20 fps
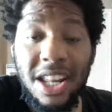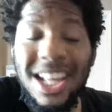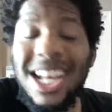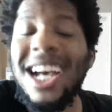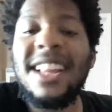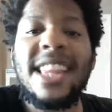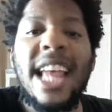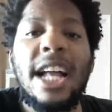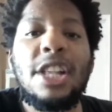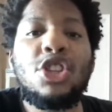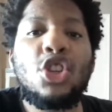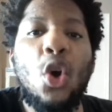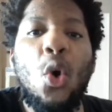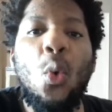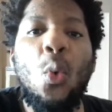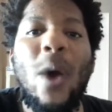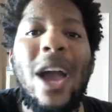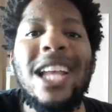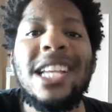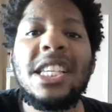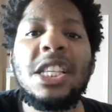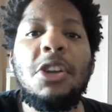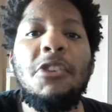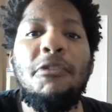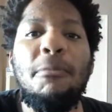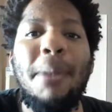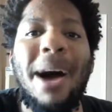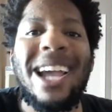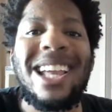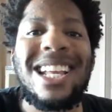That's a waste of
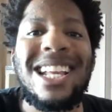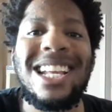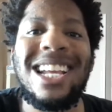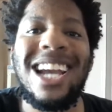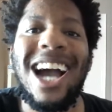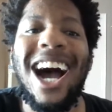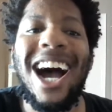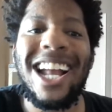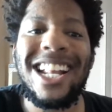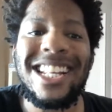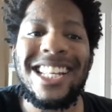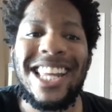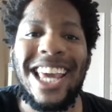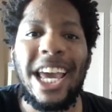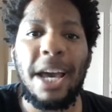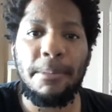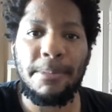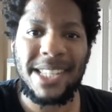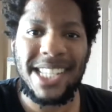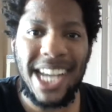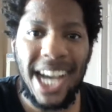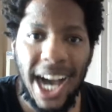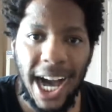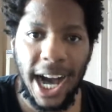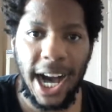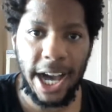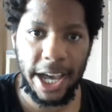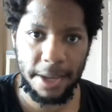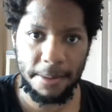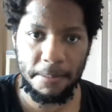my goddamn
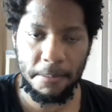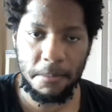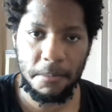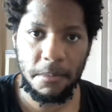time.